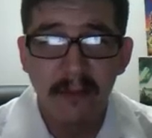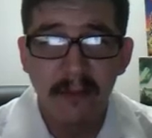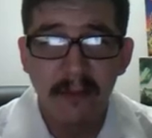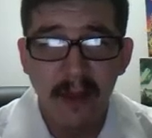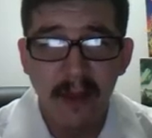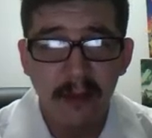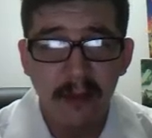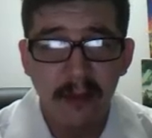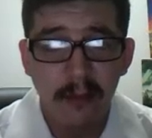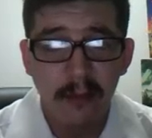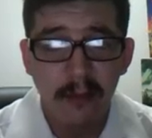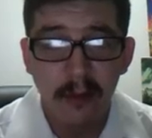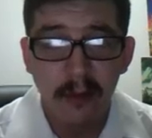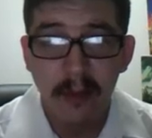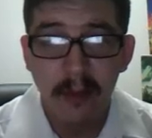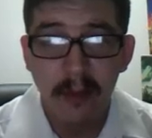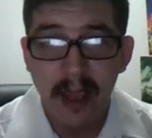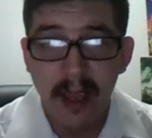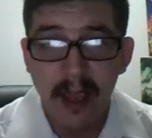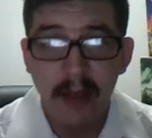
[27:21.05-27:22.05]
Facebook
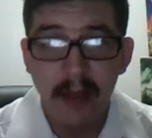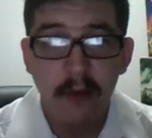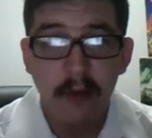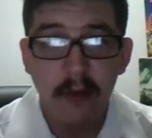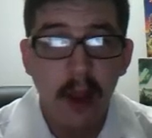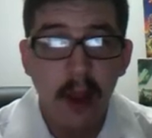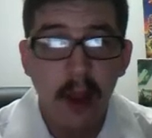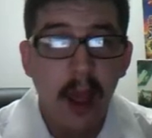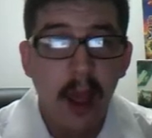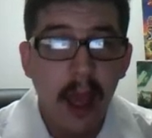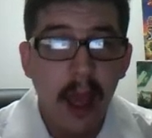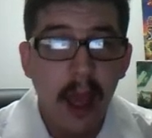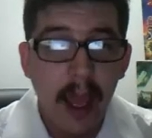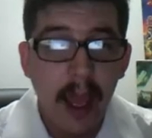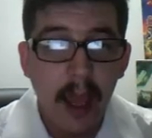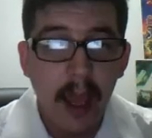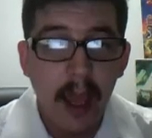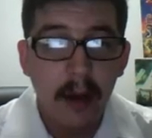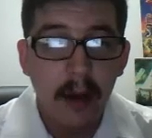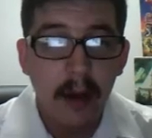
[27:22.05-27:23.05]
page,
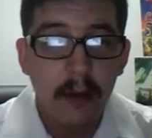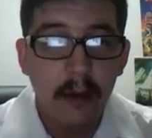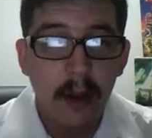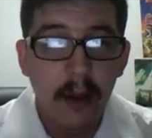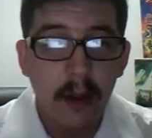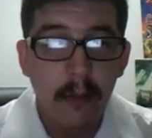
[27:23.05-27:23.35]
and